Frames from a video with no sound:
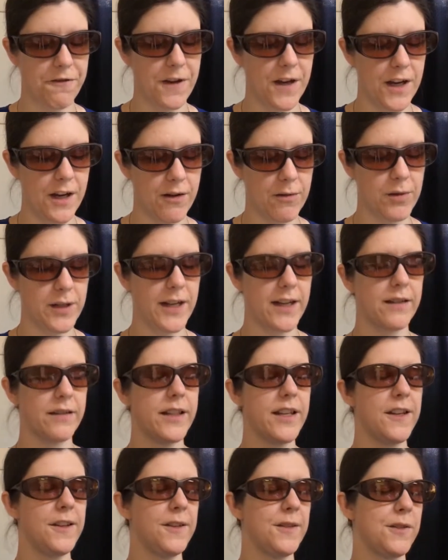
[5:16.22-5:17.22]
found at
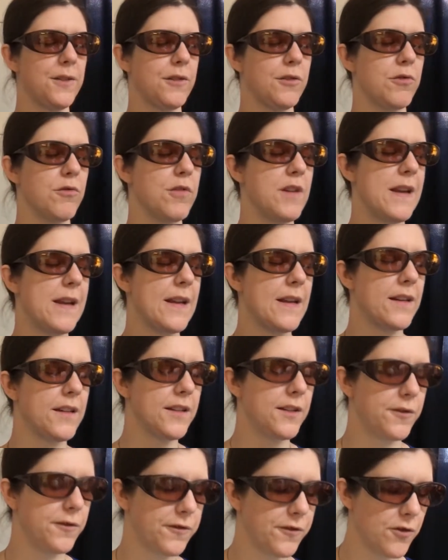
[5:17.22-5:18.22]
least
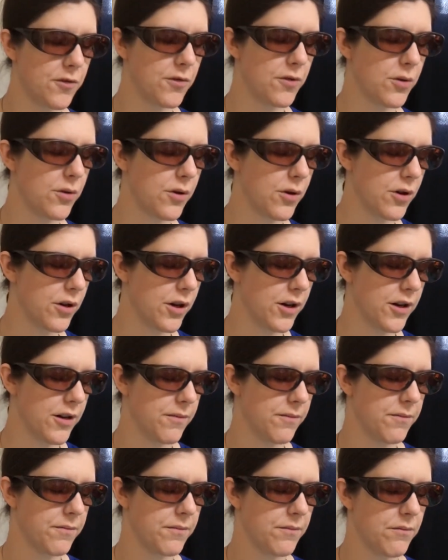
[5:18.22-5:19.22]
greens
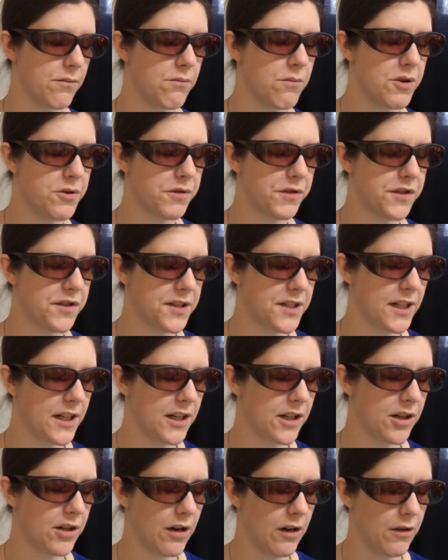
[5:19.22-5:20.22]
for most
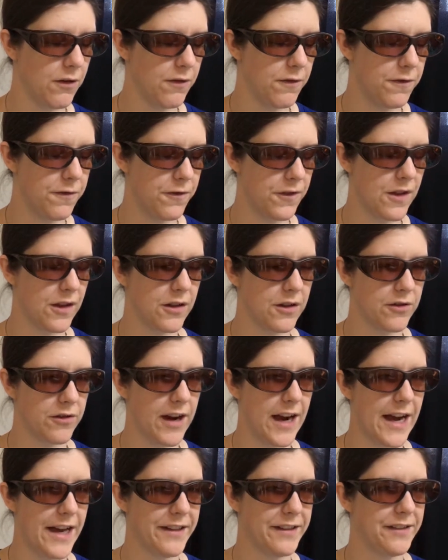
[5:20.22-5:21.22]
of the
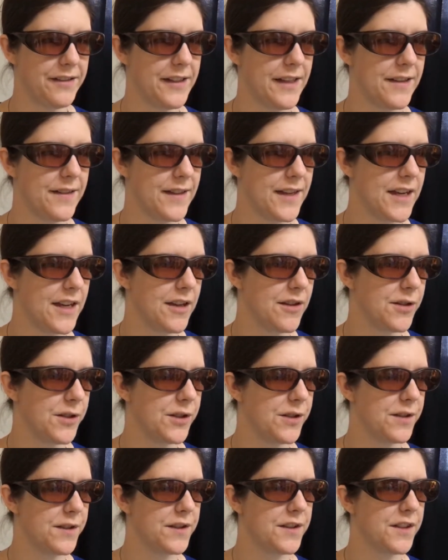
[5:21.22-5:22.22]
grass and the
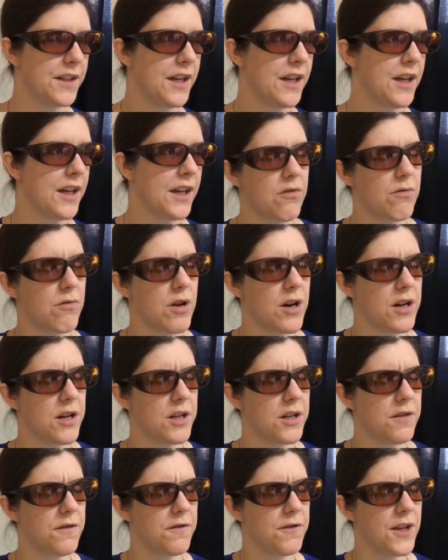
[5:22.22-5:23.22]
hills.
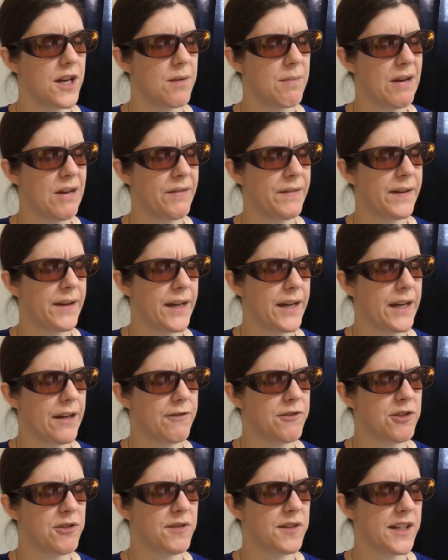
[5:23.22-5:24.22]
One of them, I think I
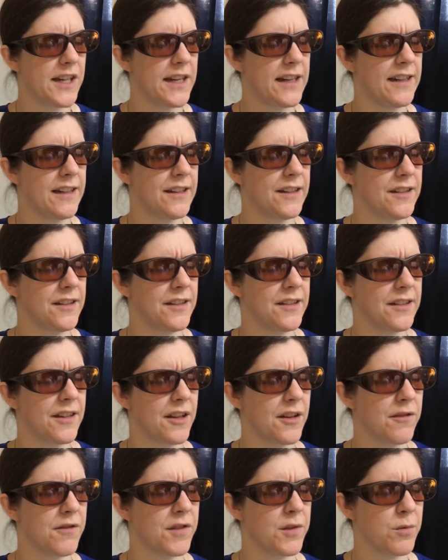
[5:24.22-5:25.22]
have 2 skeins
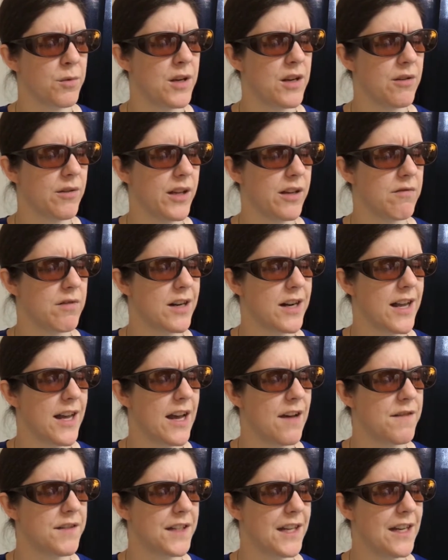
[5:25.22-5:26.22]
instead of 3, or like
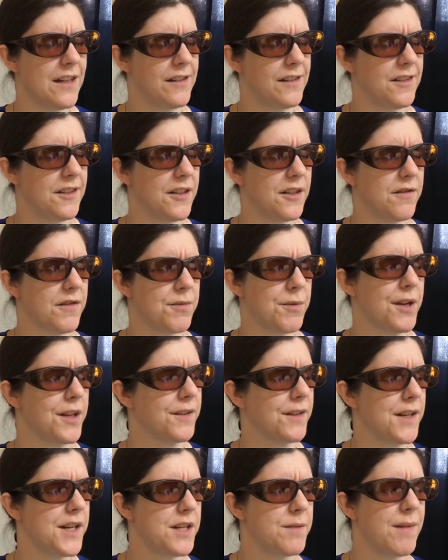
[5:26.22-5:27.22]
1.5 skeins instead of
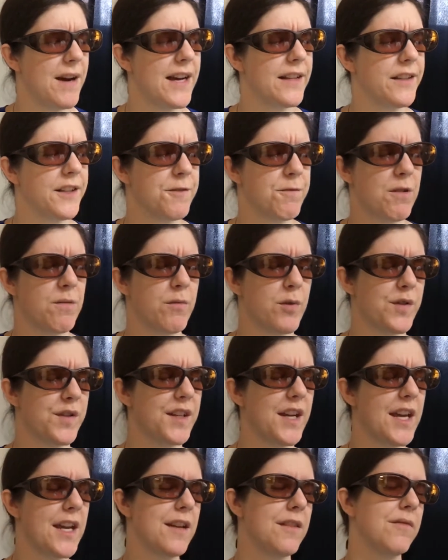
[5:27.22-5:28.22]
3, so I need to buy at least 1 more
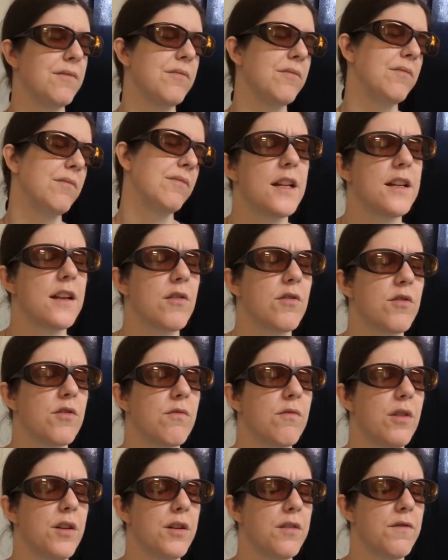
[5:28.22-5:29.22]
skein.
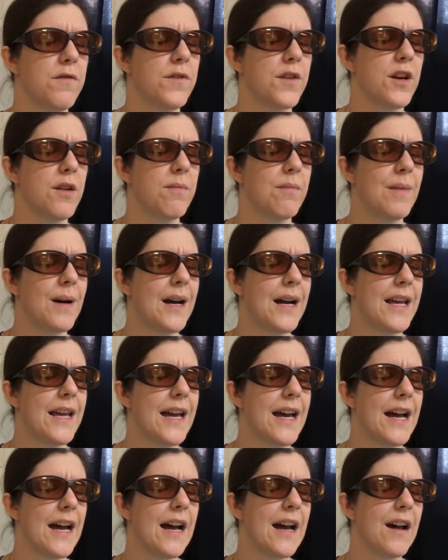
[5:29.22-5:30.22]
Another one of them I
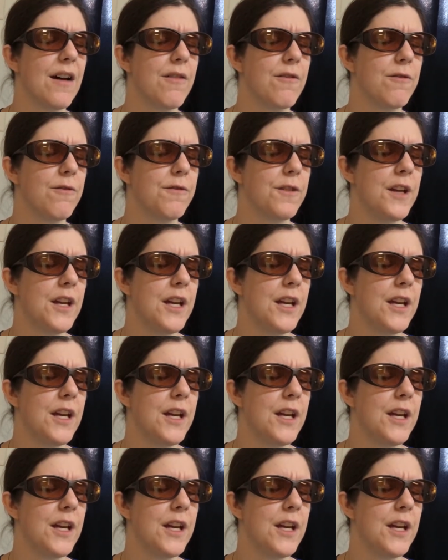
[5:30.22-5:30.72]
have,